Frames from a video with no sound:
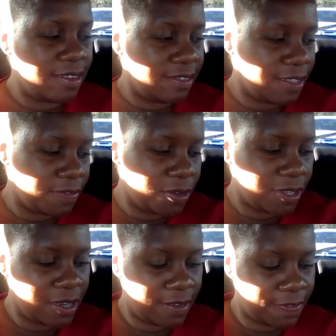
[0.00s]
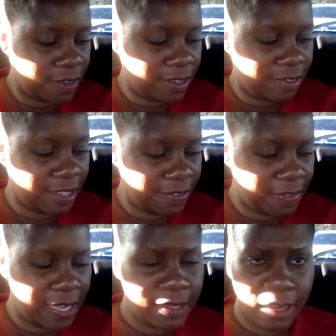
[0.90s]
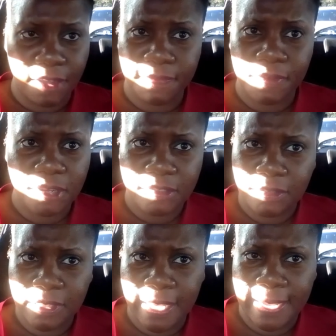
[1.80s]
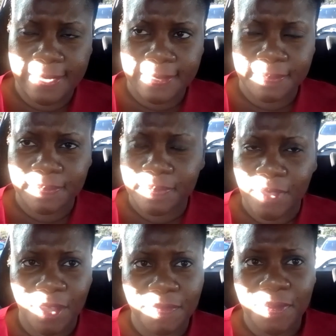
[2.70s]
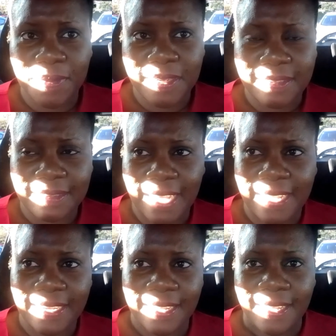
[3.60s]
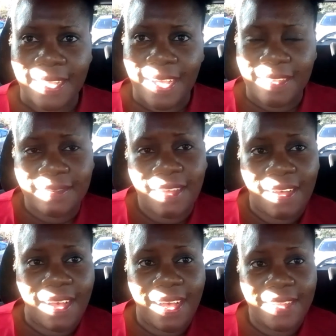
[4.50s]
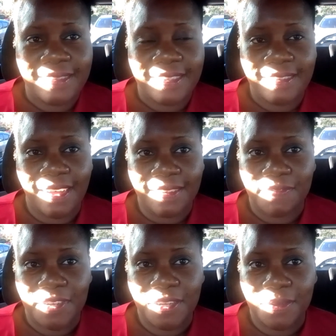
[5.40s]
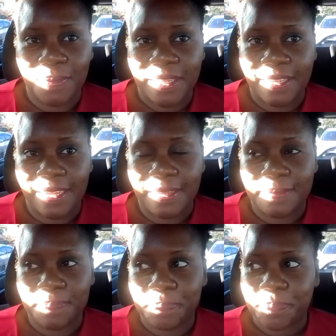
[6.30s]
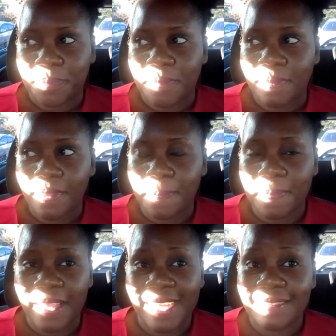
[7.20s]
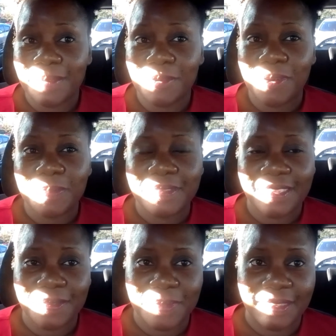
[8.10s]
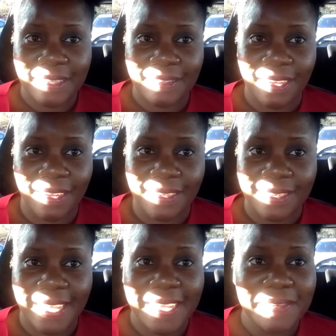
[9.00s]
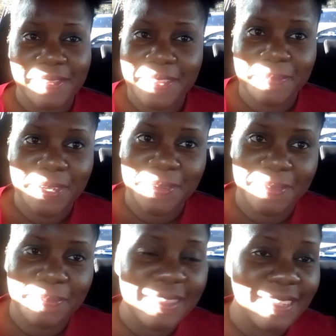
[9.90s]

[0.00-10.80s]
yourself out on a self-date? Of course you can. Of course. And I saw a TikTok video with guys, I'm not obsessed with TikTok. Like everything we do, we